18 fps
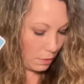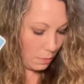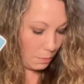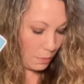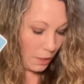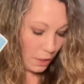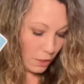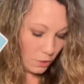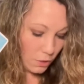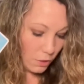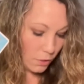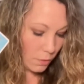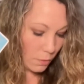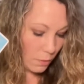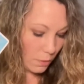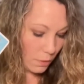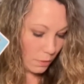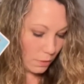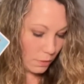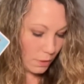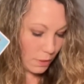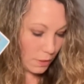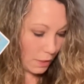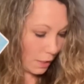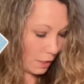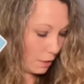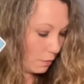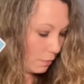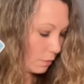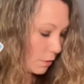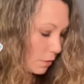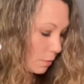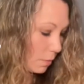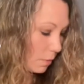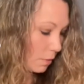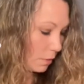Page of Swords, Knight of
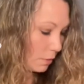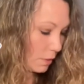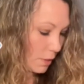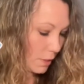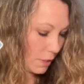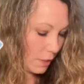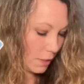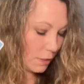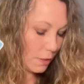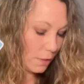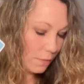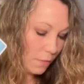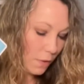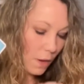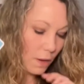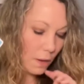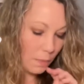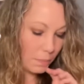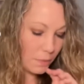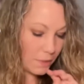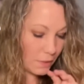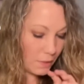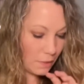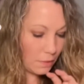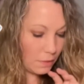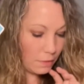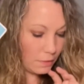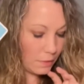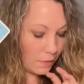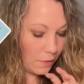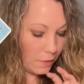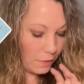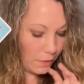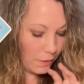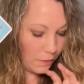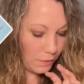Swords, Six of Cups. All
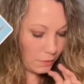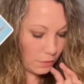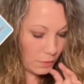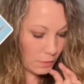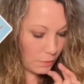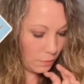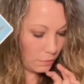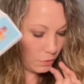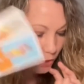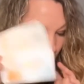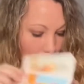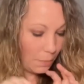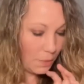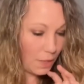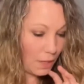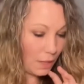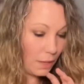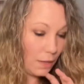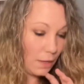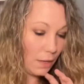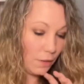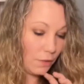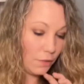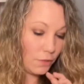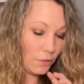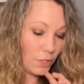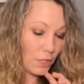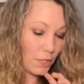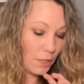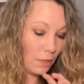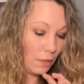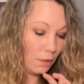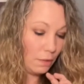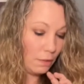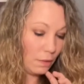right, so Gemini energy.